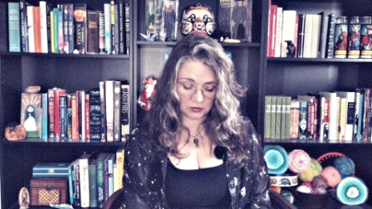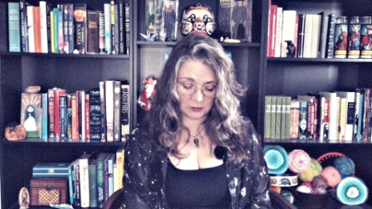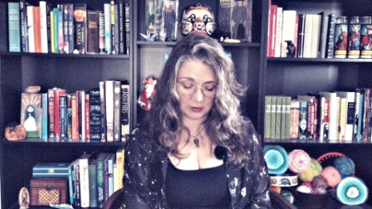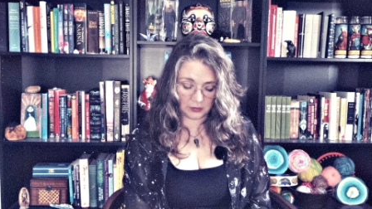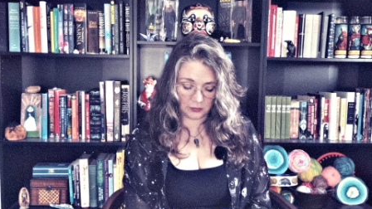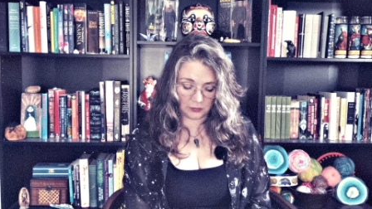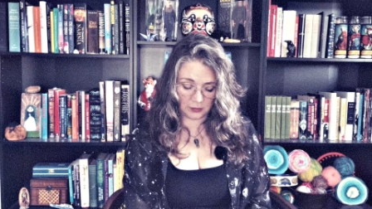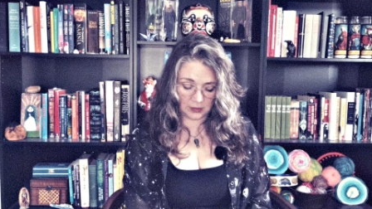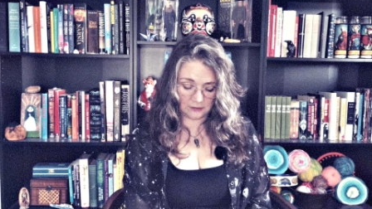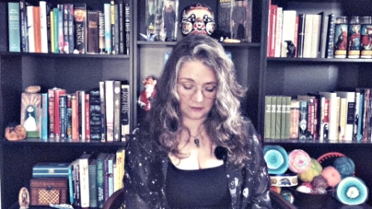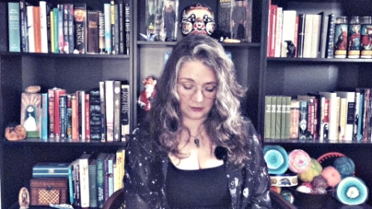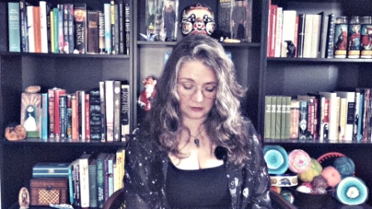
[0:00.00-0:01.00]
him how
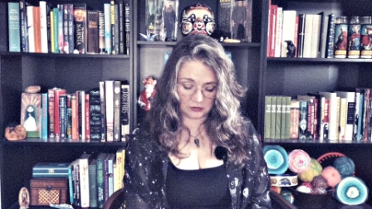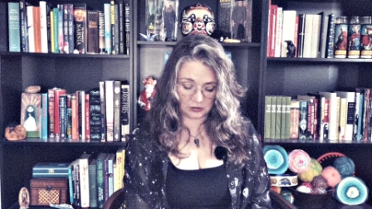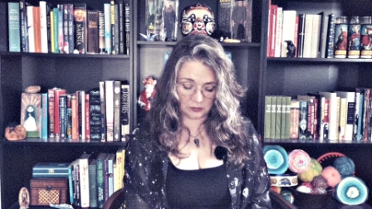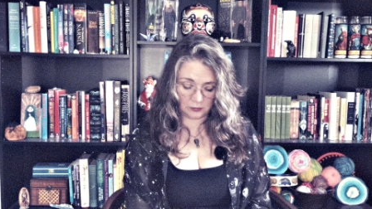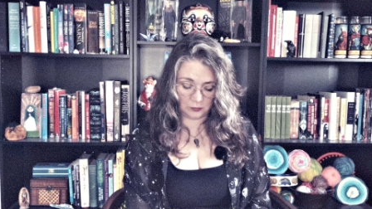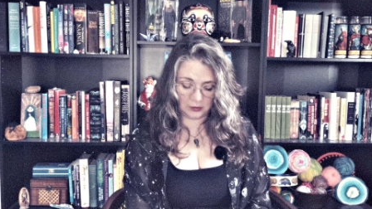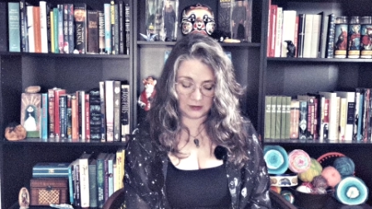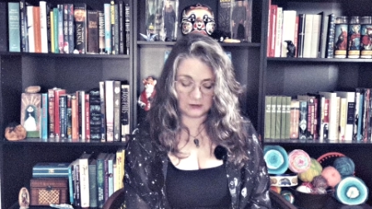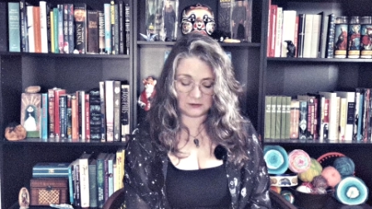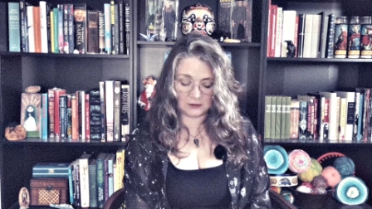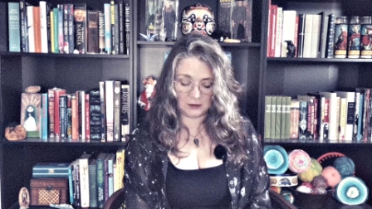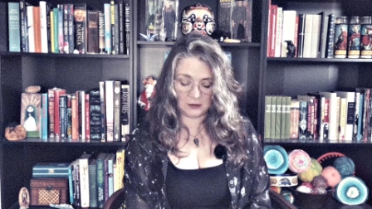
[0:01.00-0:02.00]
great fellowship
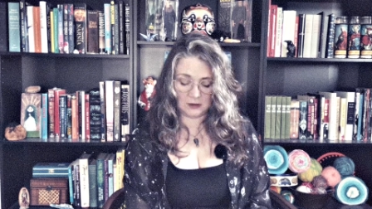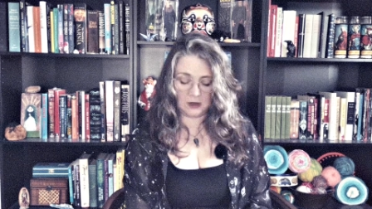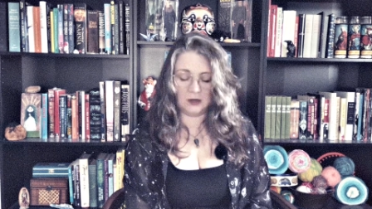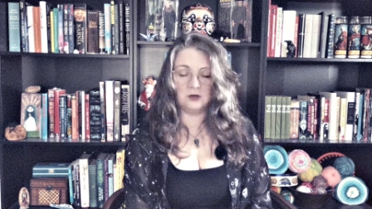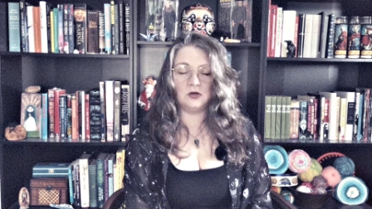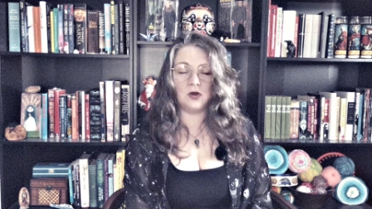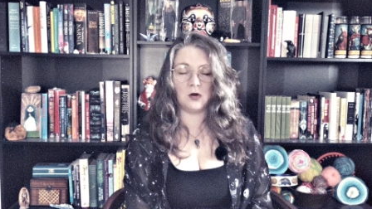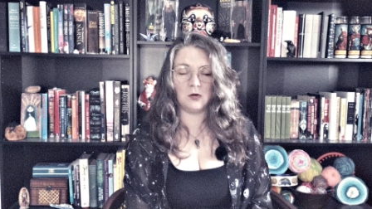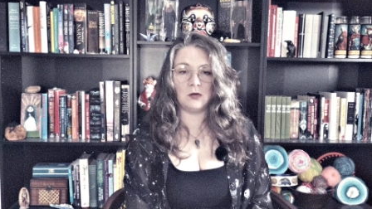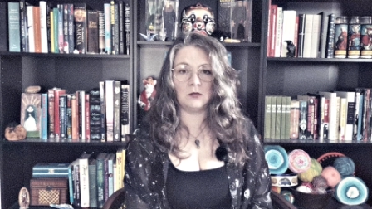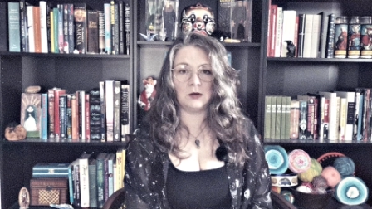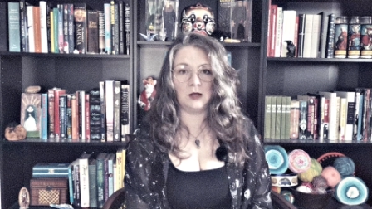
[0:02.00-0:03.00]
was. I know
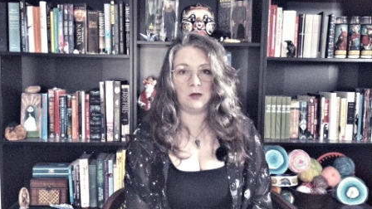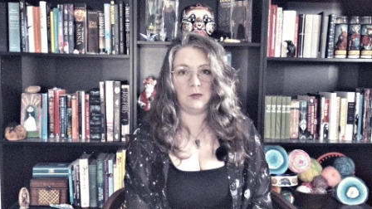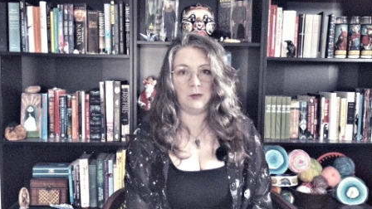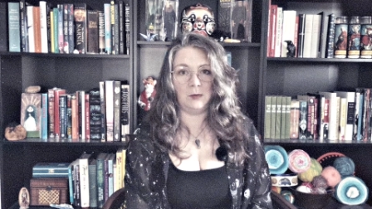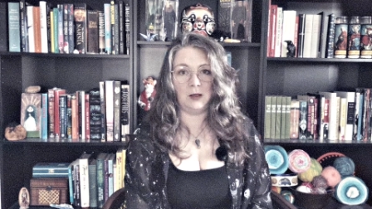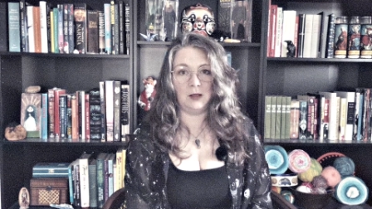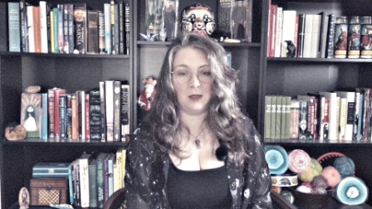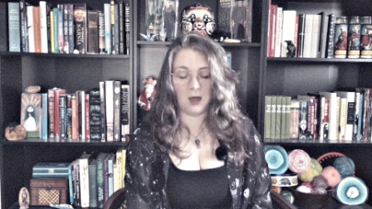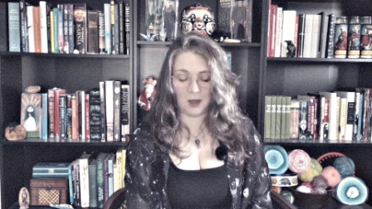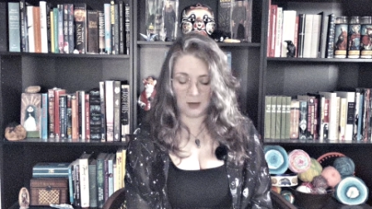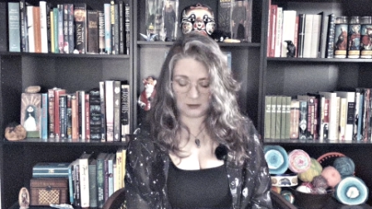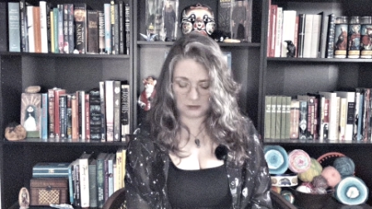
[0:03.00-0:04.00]
it would help him a
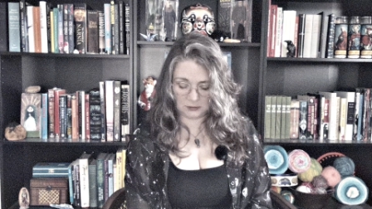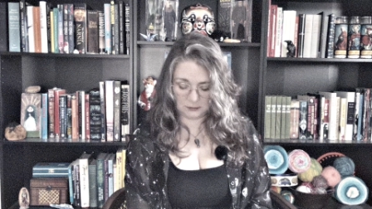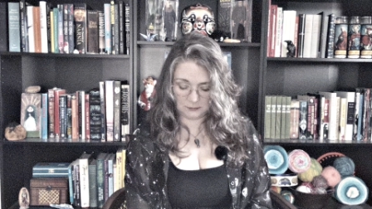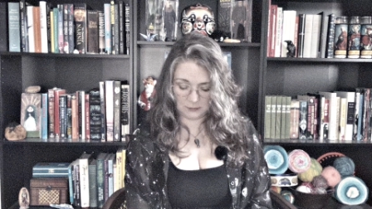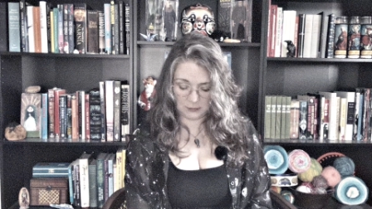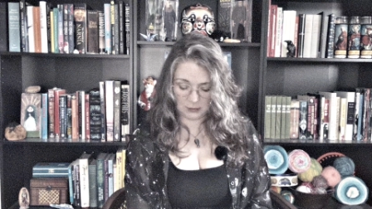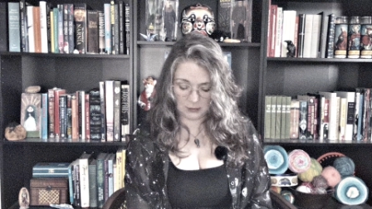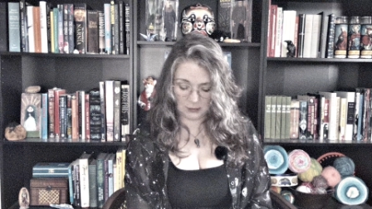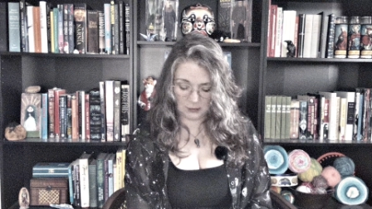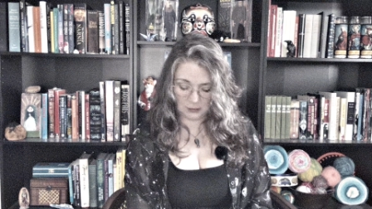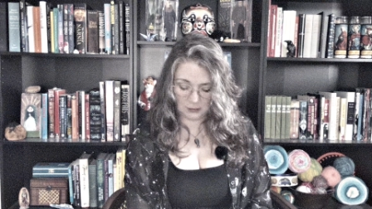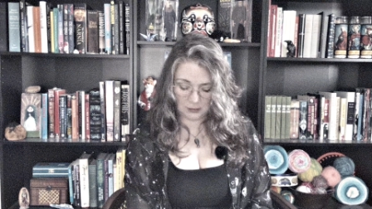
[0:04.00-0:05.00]
lot.
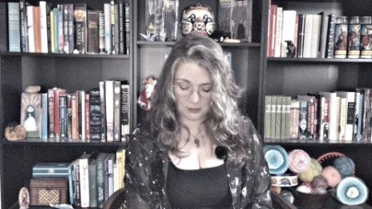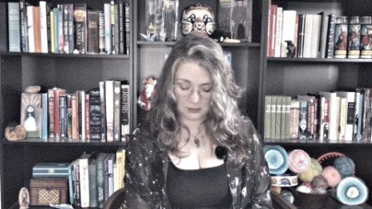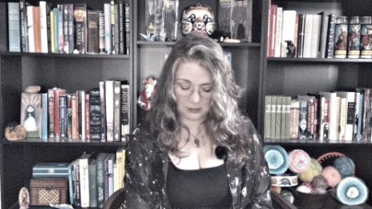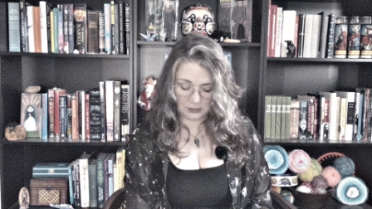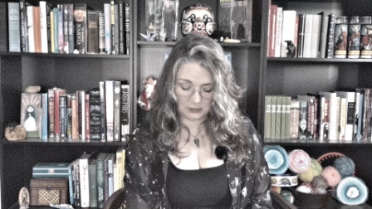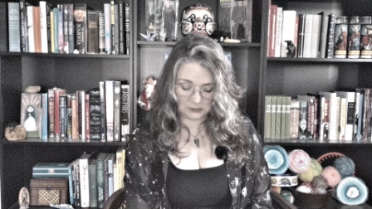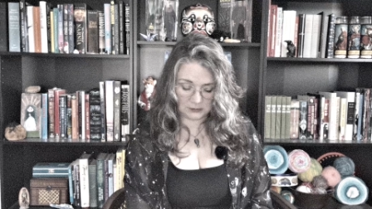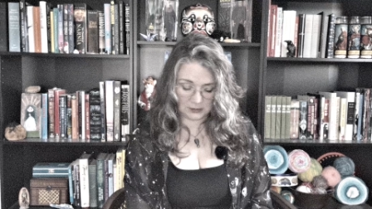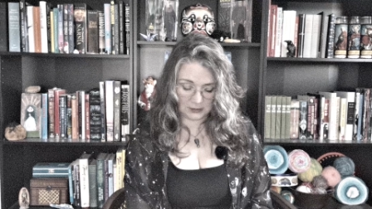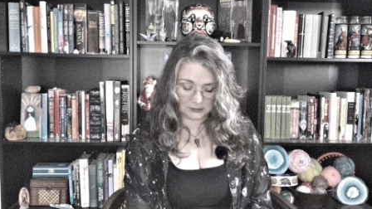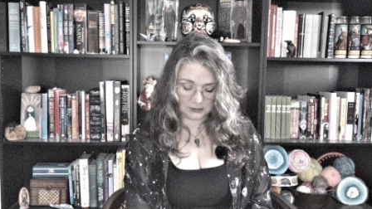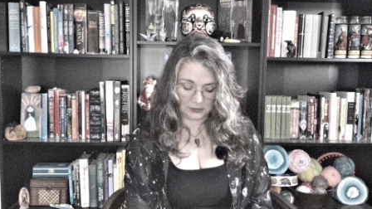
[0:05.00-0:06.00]
He
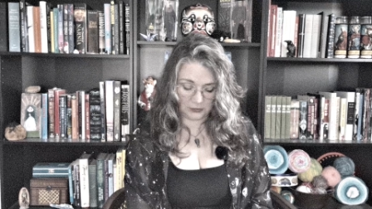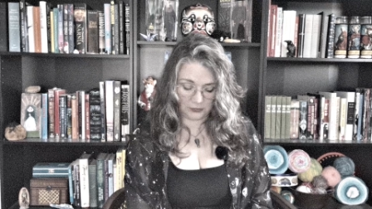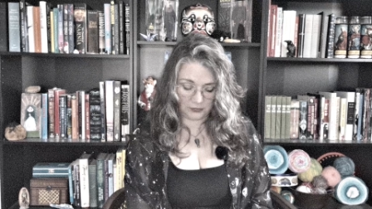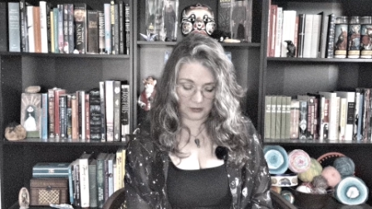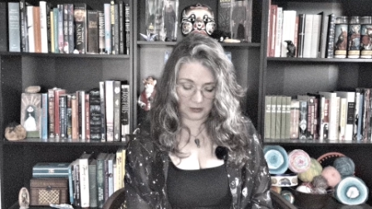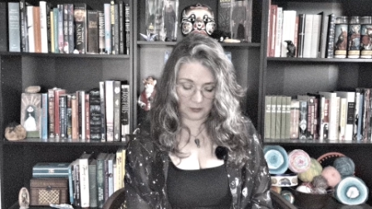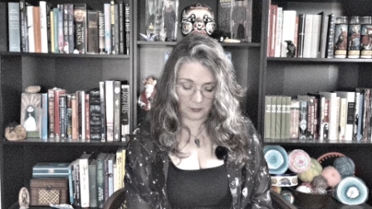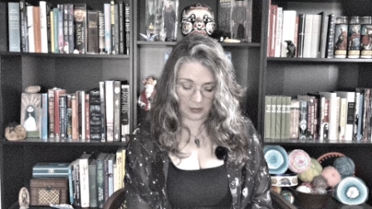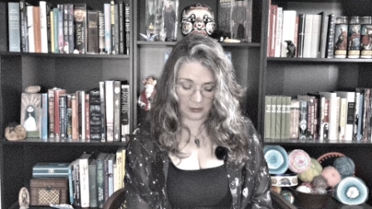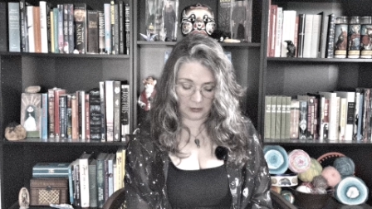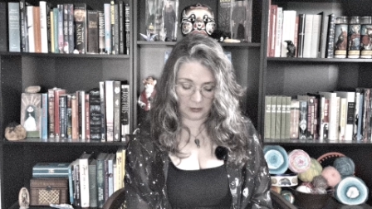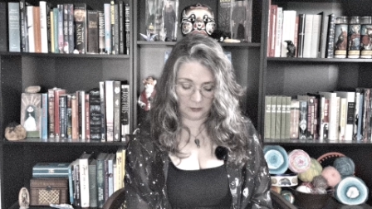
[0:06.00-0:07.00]
says he'll think
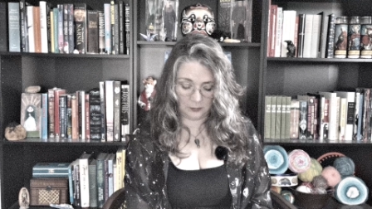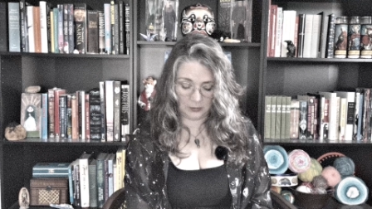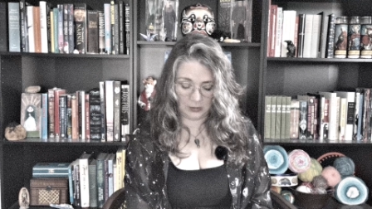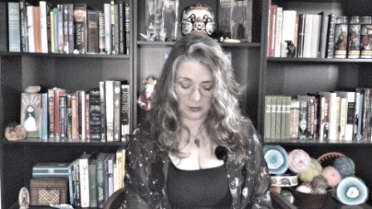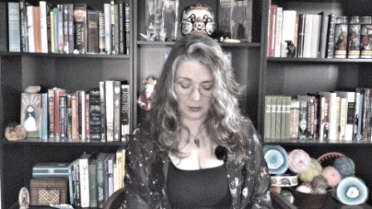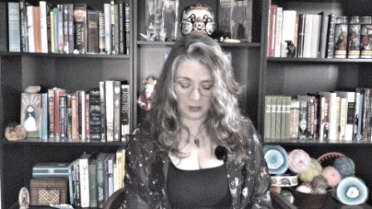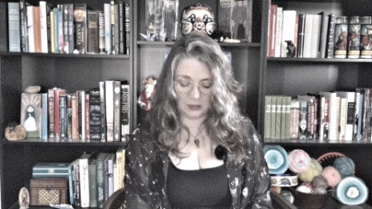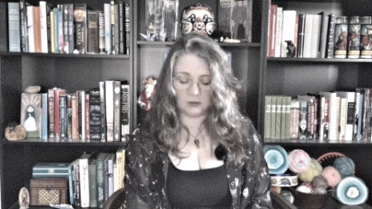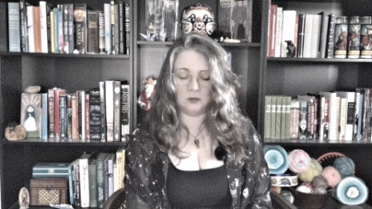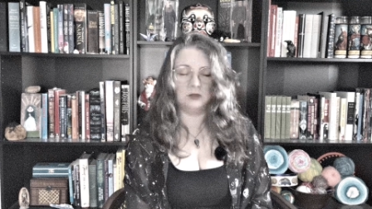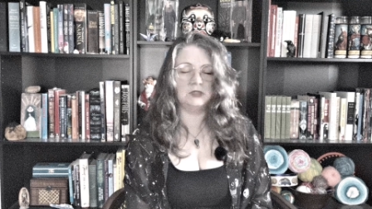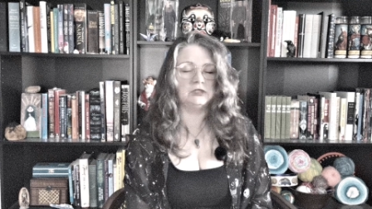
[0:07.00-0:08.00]
about it, but I
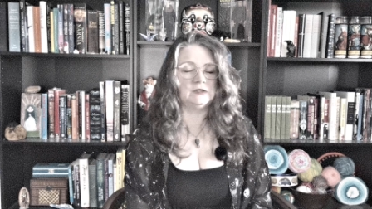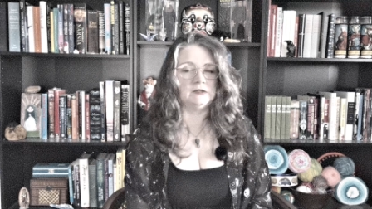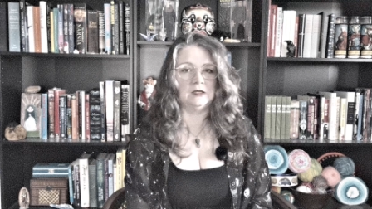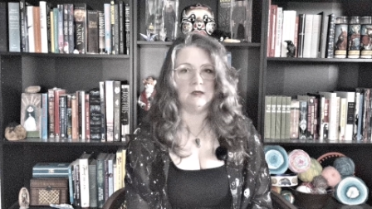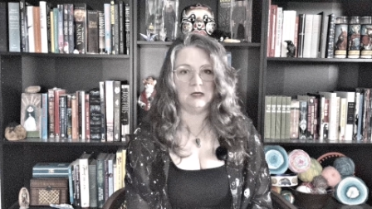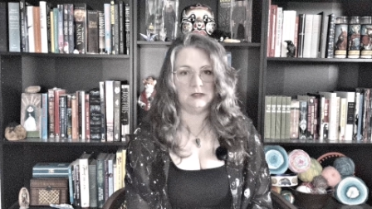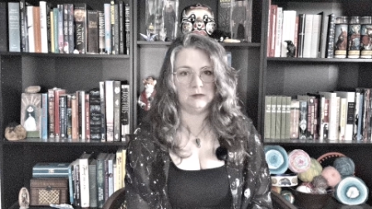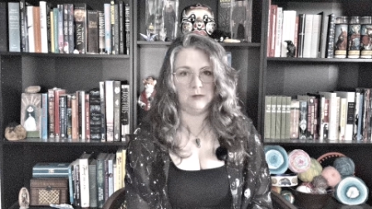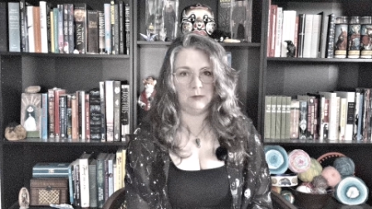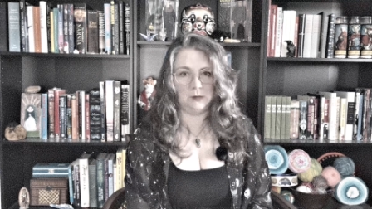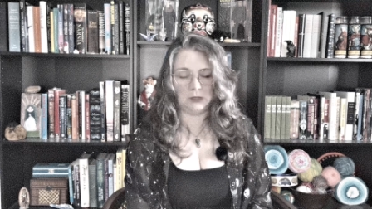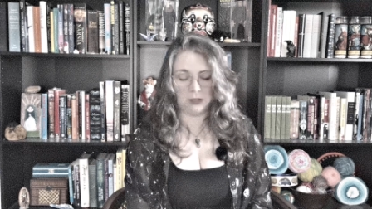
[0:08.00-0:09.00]
know he just said that to be
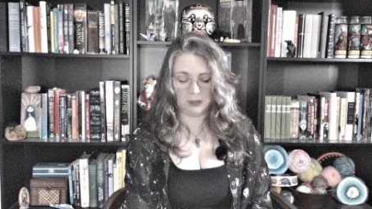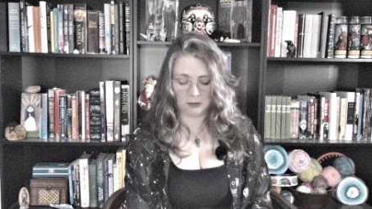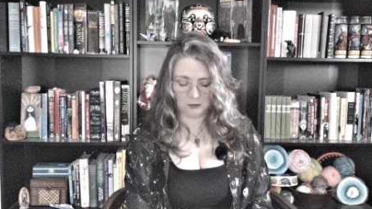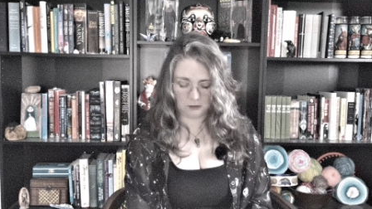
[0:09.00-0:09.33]
polite.